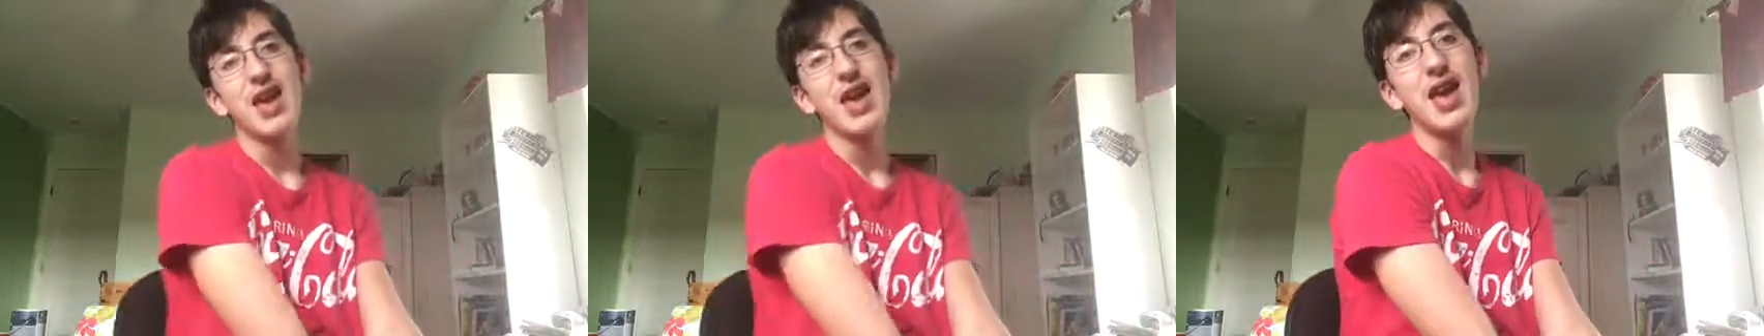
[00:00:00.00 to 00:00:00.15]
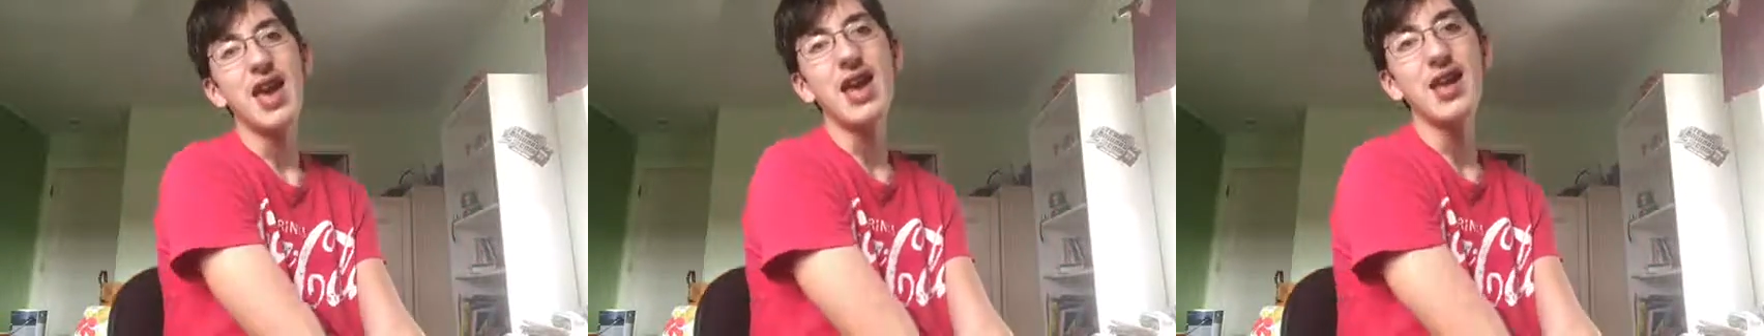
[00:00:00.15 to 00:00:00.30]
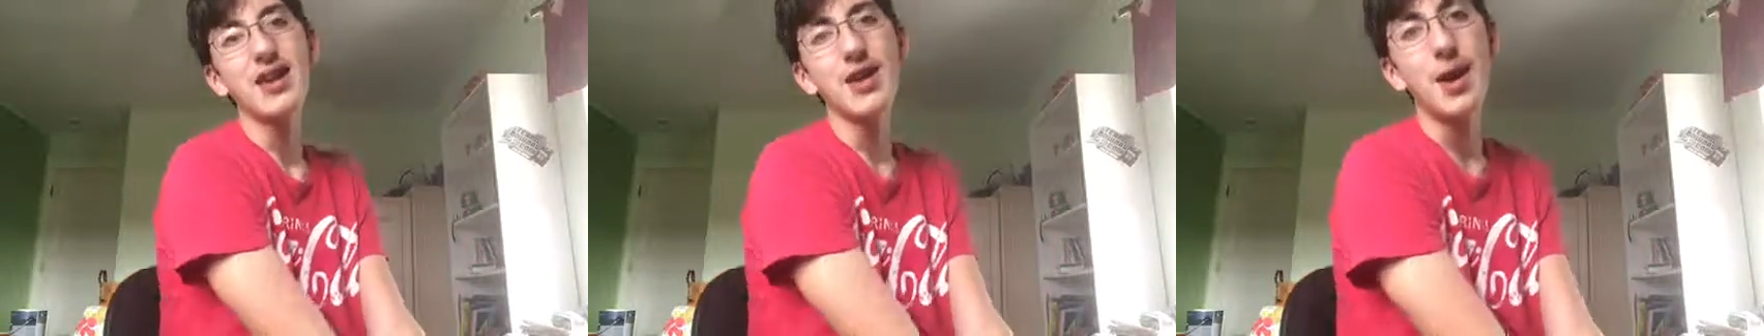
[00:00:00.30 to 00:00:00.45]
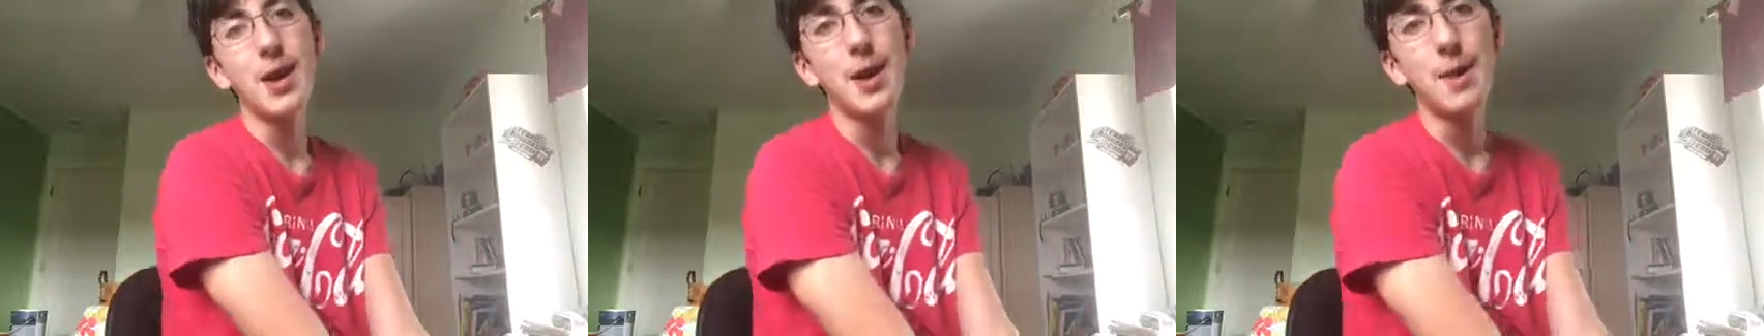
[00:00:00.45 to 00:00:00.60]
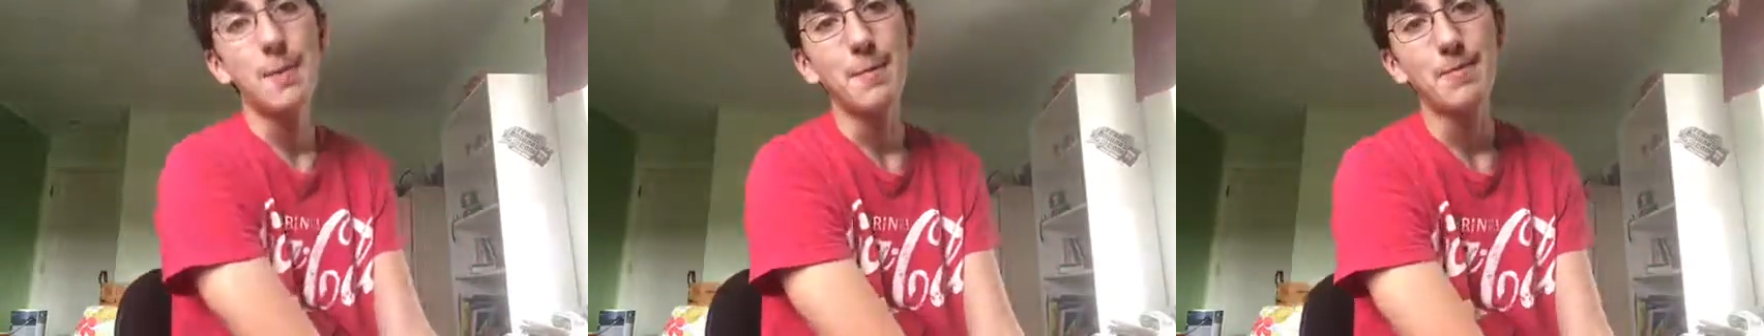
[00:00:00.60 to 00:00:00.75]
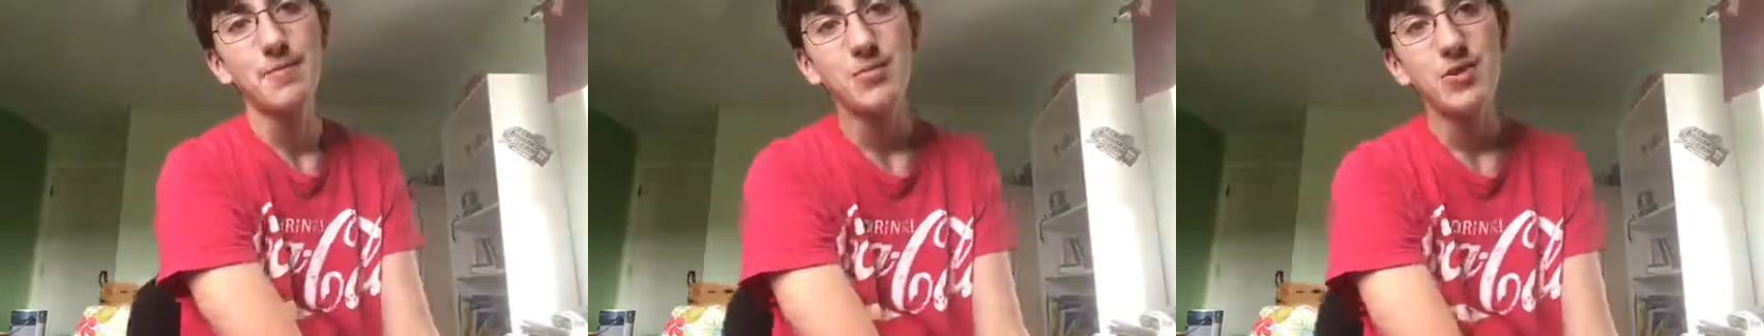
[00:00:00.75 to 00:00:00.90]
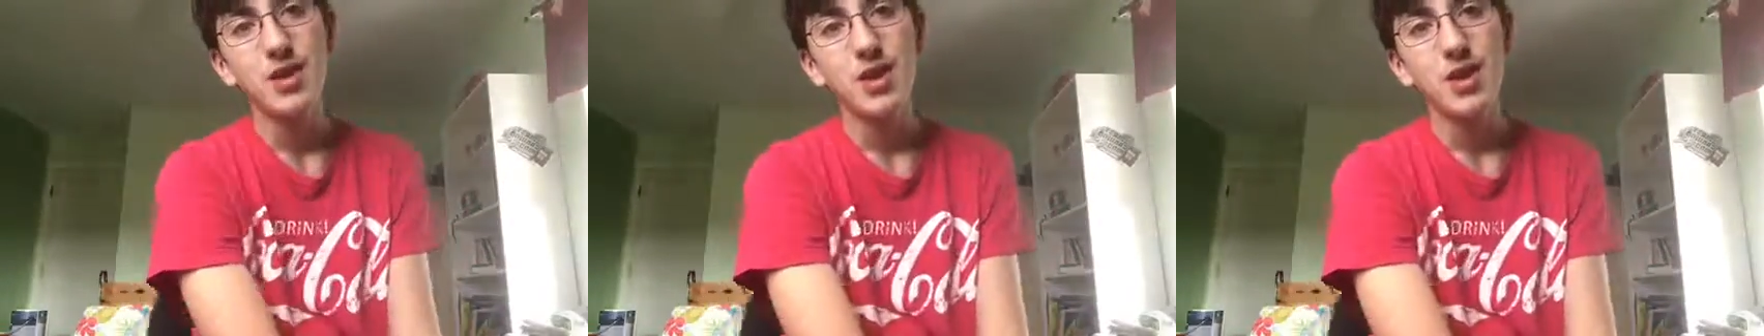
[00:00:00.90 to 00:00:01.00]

and um,